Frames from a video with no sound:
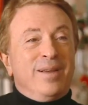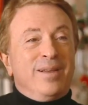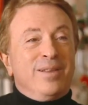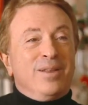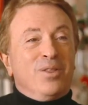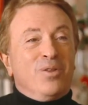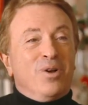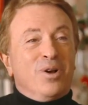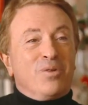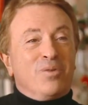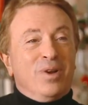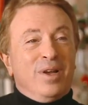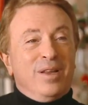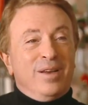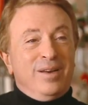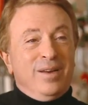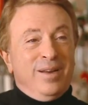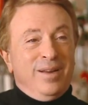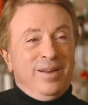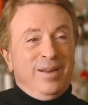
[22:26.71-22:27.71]
In the long
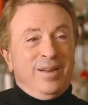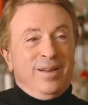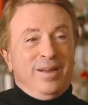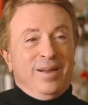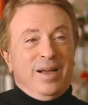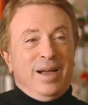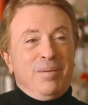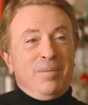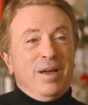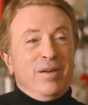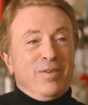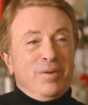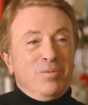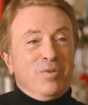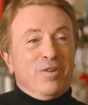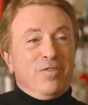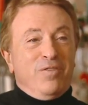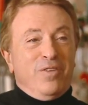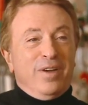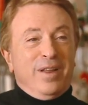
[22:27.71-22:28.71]
run, I'm having
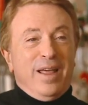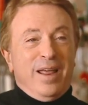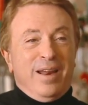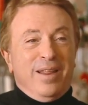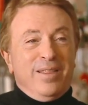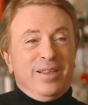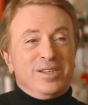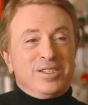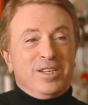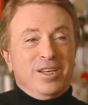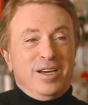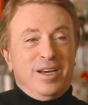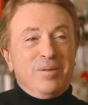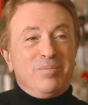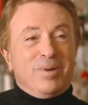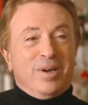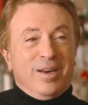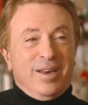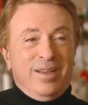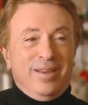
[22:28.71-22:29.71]
more fun out of this than
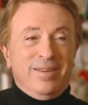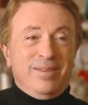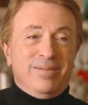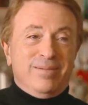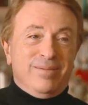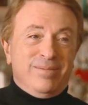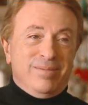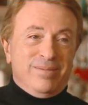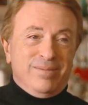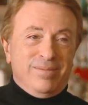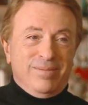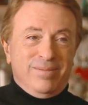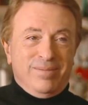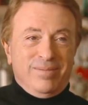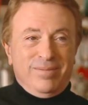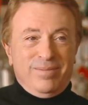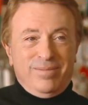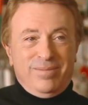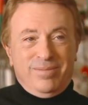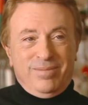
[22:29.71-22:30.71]
anybody.
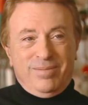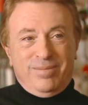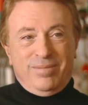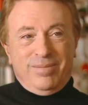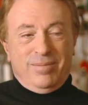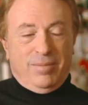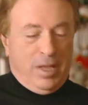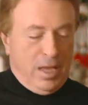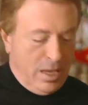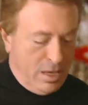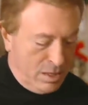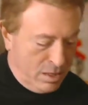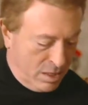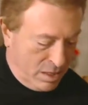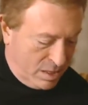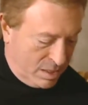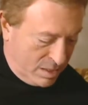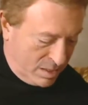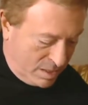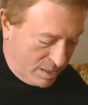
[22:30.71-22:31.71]
And
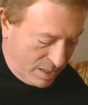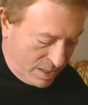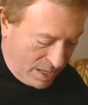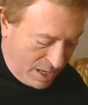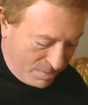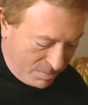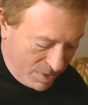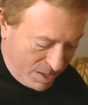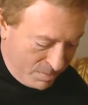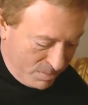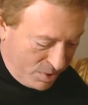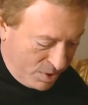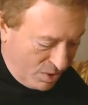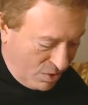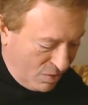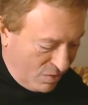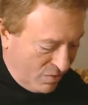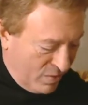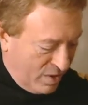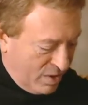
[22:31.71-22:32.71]
my
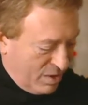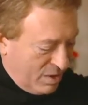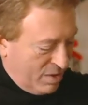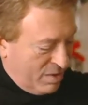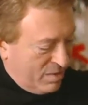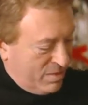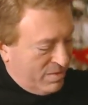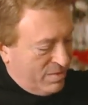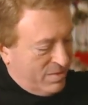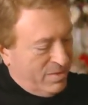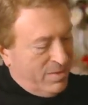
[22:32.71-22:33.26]
buddy over here.